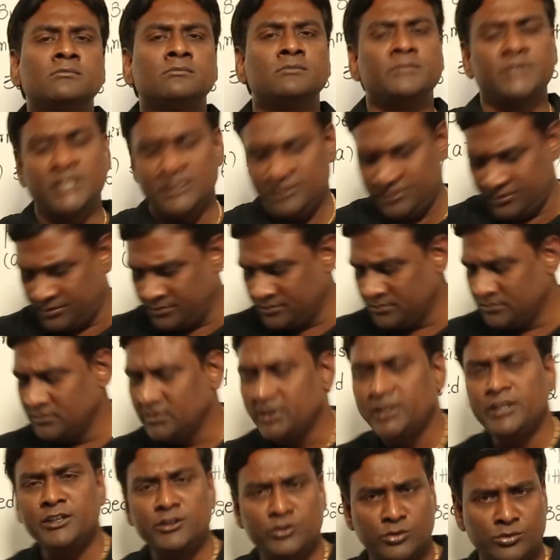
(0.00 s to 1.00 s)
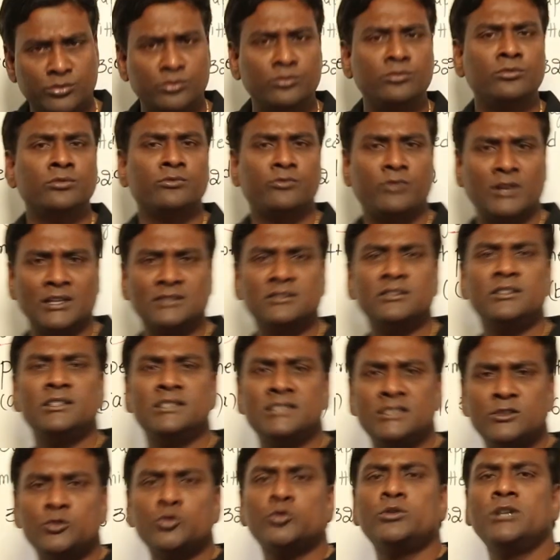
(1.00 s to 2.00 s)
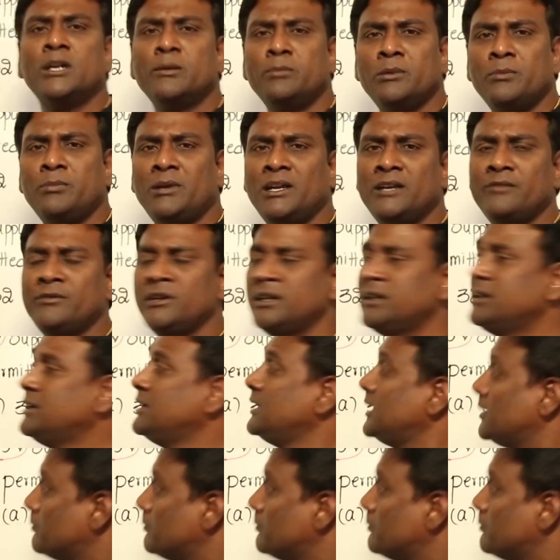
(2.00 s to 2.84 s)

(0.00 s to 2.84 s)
Yes, it is true, flux density should not be played with.